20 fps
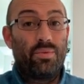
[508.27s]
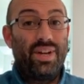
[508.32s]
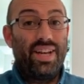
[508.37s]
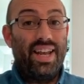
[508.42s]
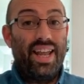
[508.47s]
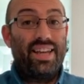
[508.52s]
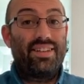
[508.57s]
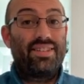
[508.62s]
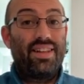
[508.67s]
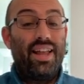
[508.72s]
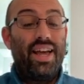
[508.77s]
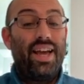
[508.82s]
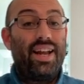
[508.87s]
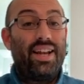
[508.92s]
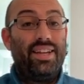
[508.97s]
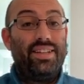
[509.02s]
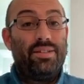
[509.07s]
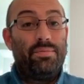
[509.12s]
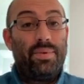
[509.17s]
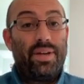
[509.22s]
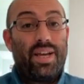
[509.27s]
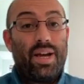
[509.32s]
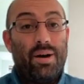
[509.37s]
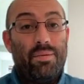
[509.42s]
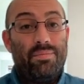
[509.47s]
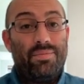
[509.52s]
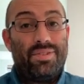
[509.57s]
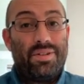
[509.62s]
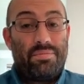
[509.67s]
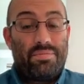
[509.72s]
We're less likely to
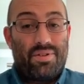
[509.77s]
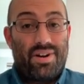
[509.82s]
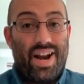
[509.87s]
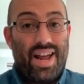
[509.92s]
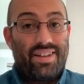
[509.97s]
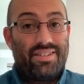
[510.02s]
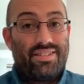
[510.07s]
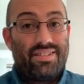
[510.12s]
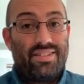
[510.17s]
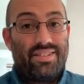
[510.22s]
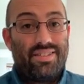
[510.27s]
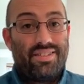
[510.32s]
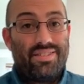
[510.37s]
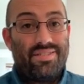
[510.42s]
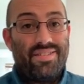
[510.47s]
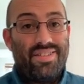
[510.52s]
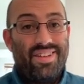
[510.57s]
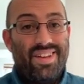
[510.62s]
become depressed.